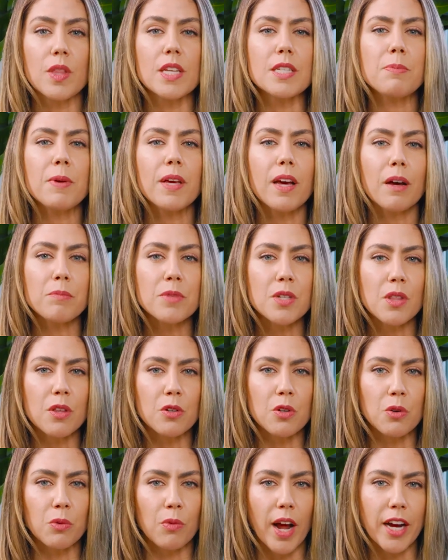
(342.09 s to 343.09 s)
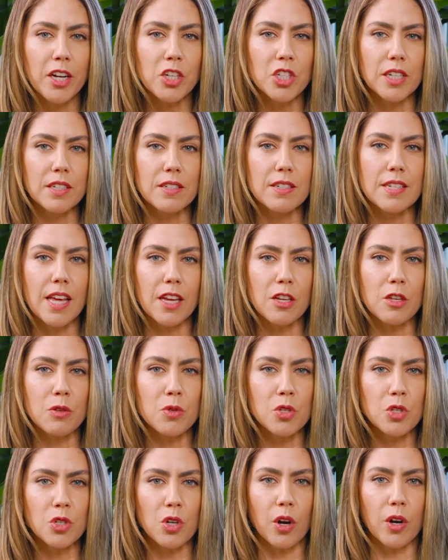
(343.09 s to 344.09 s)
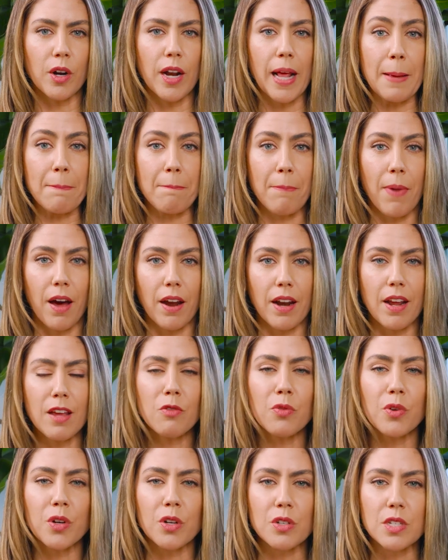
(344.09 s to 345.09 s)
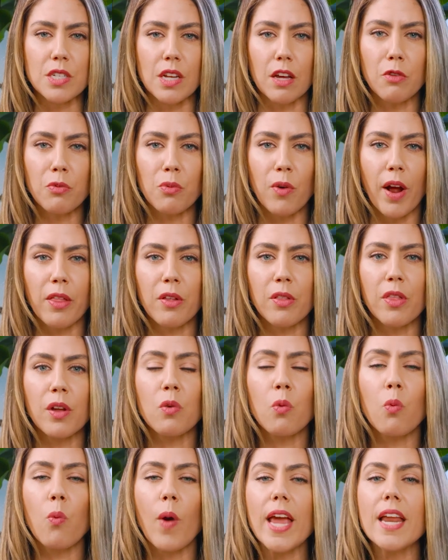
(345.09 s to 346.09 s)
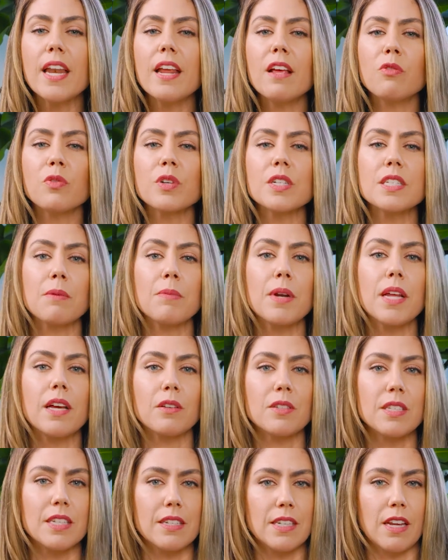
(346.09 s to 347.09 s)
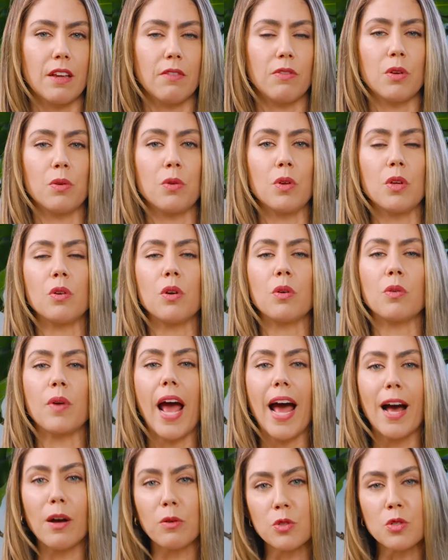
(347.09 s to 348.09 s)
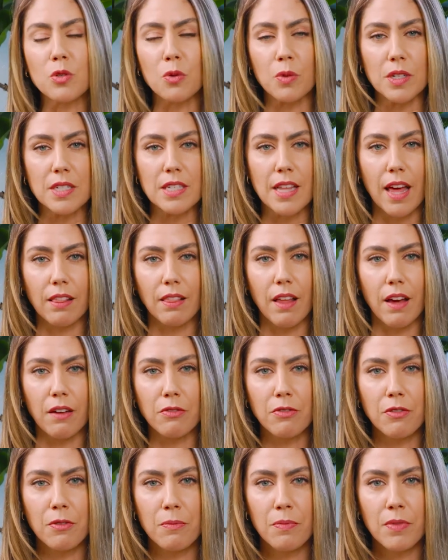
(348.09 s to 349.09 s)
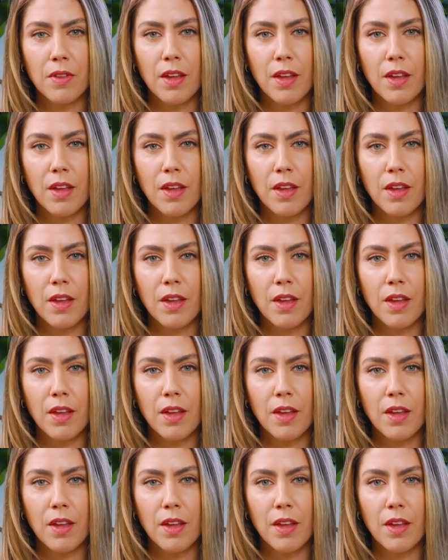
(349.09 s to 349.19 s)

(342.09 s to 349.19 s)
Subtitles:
this becomes the directions that you start embodying for yourself rather than waiting for somebody else to save you. You don't outsource that love.